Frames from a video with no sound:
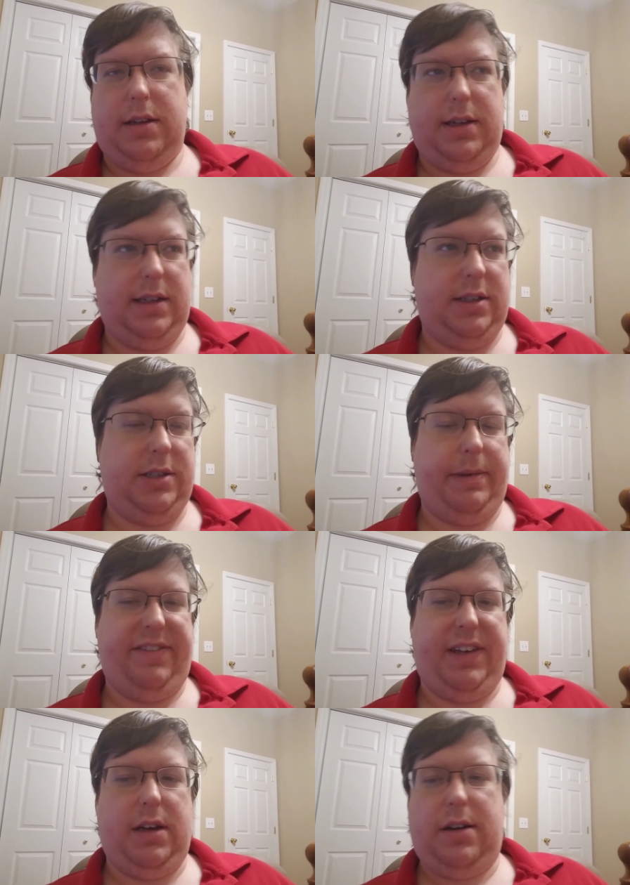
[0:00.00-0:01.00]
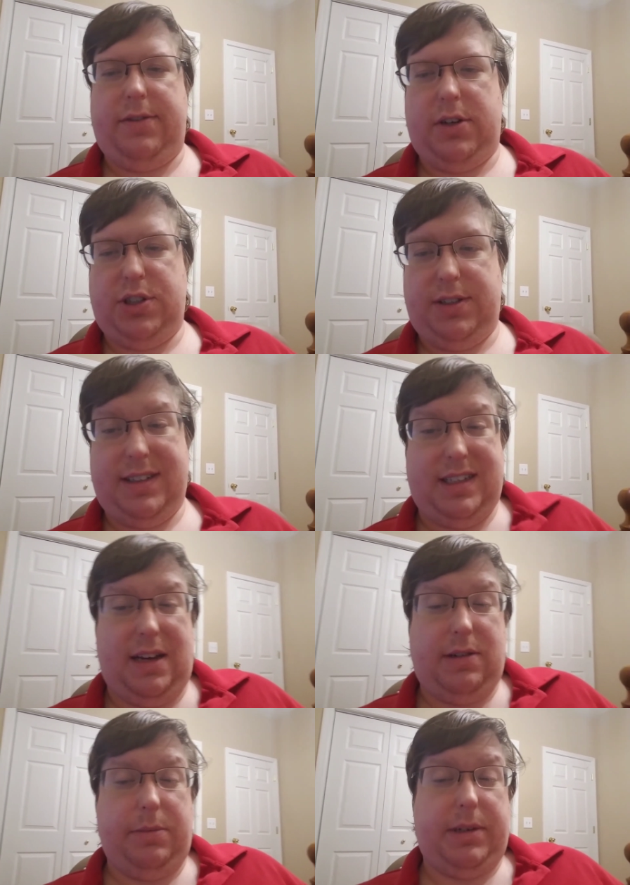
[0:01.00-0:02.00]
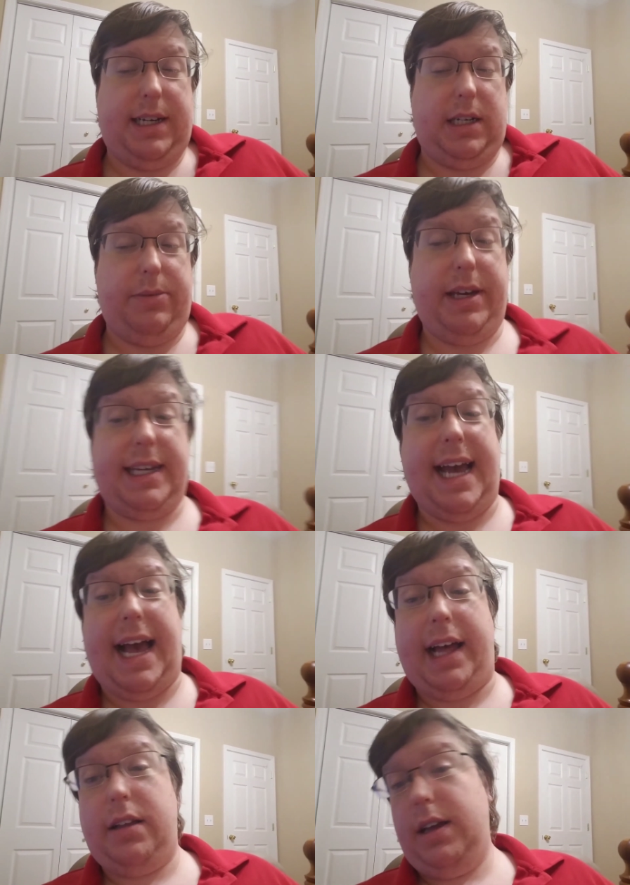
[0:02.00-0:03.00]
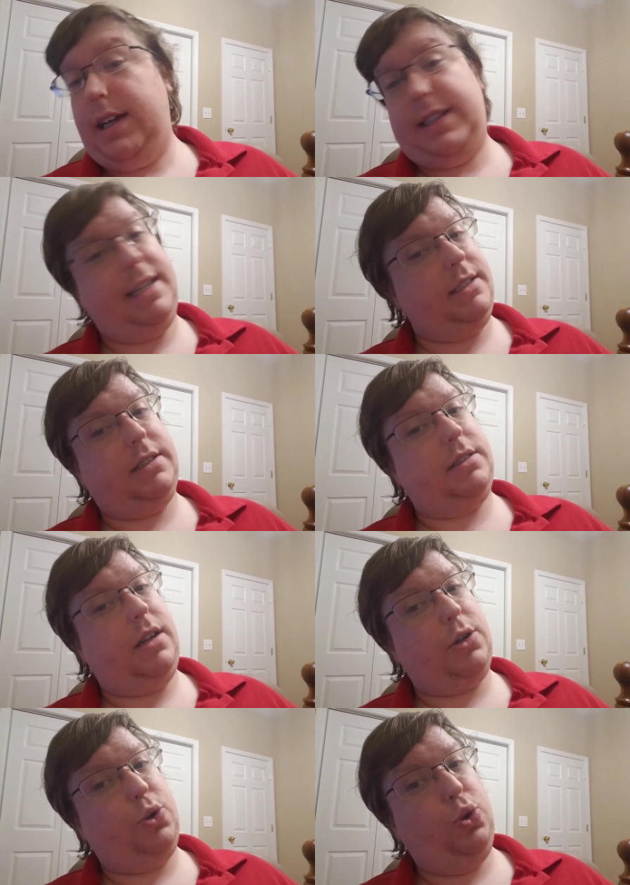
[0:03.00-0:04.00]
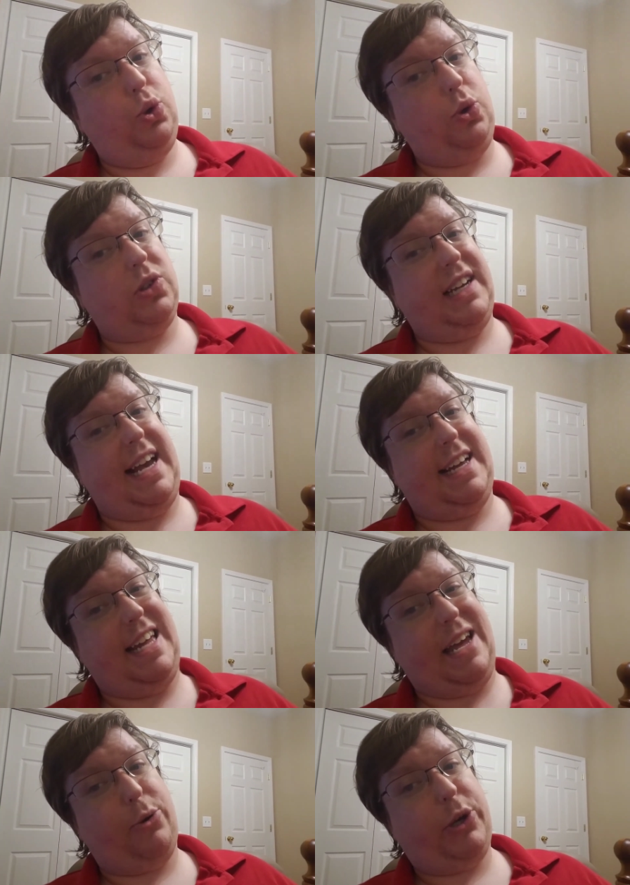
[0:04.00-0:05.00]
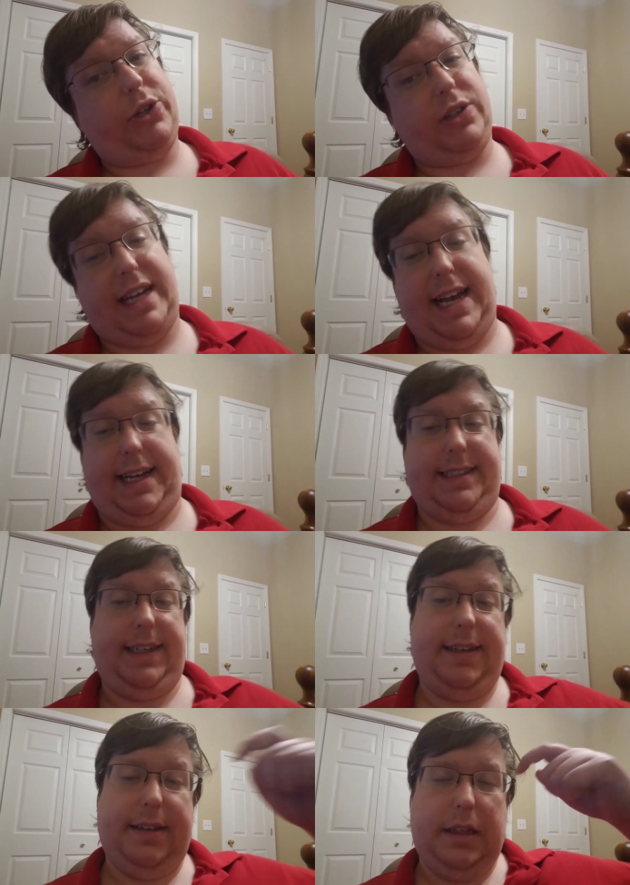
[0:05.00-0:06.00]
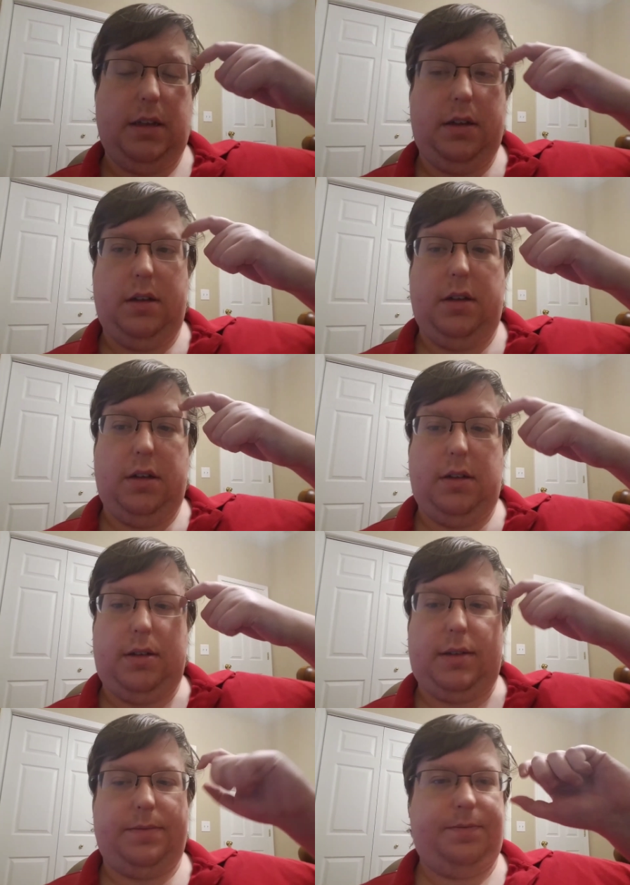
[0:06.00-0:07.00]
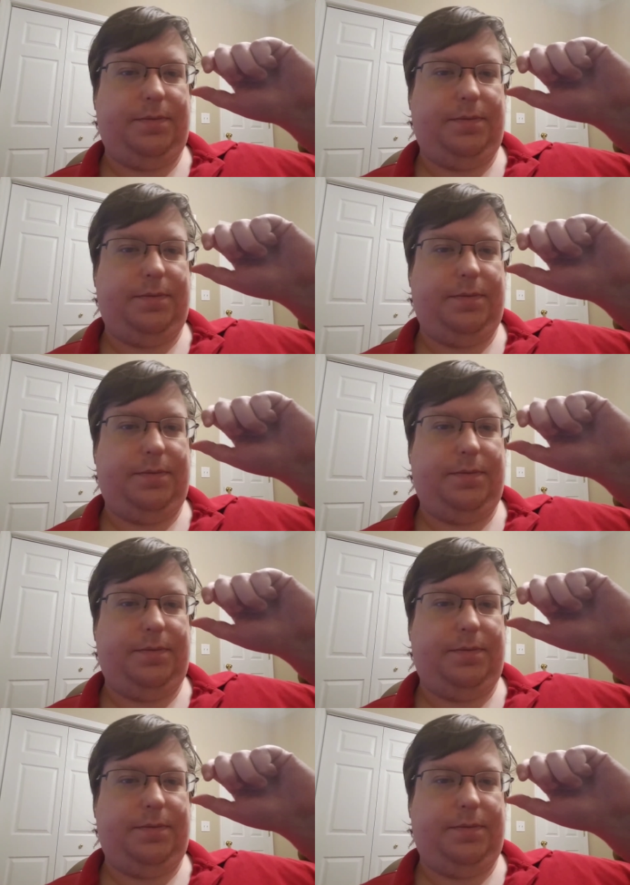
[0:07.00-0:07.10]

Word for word: Yeah, there should be a VR version because I want to pretend to be a cat, not just a cool cat, a real cat. Hmm.